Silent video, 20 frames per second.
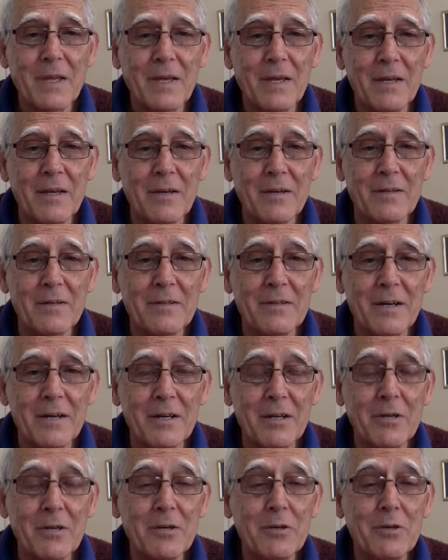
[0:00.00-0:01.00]
Now, I
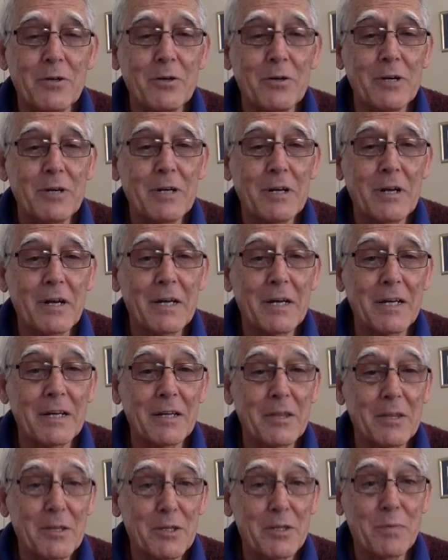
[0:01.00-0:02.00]
know you're inclined at
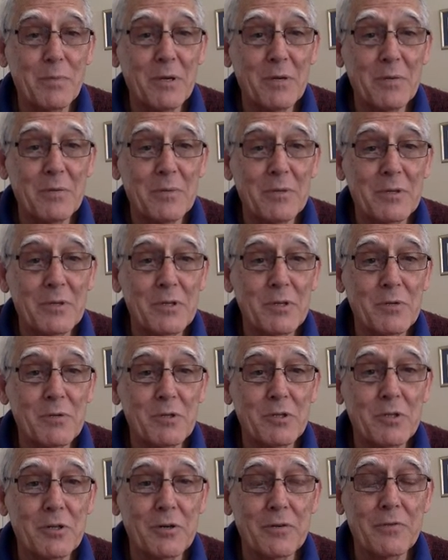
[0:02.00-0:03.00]
this moment to
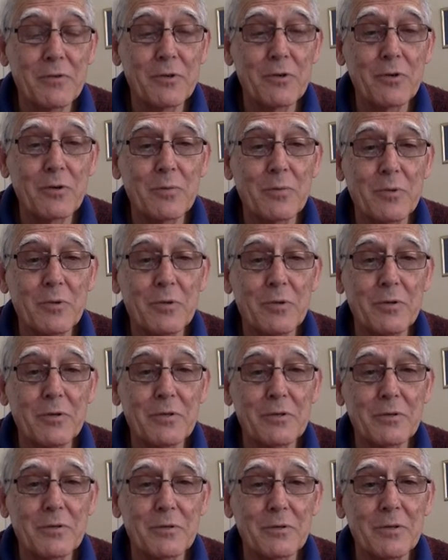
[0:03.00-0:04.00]
switch off your computers
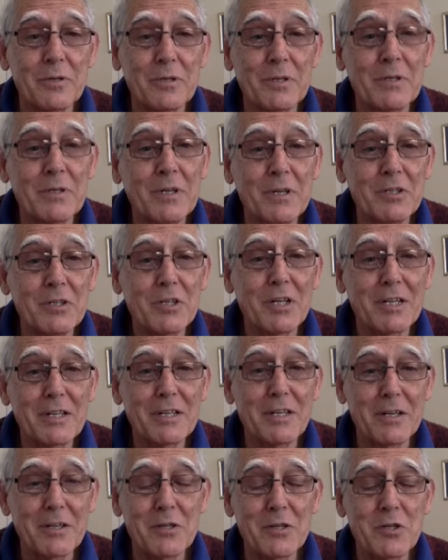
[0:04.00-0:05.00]
or shut
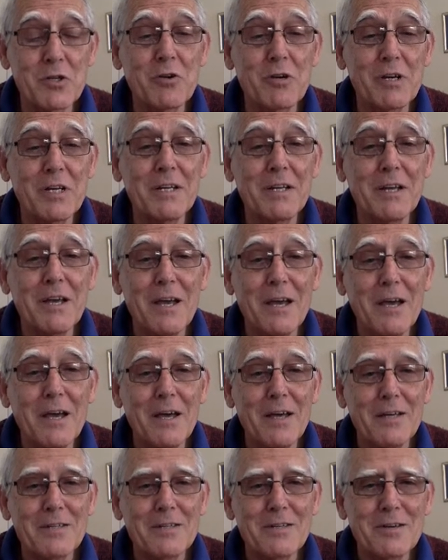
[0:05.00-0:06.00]
down the screen,
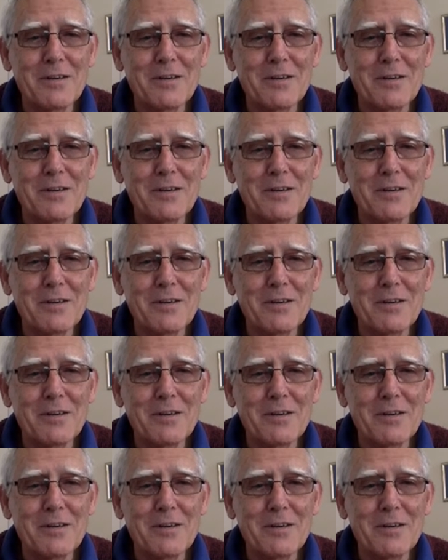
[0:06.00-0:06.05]
so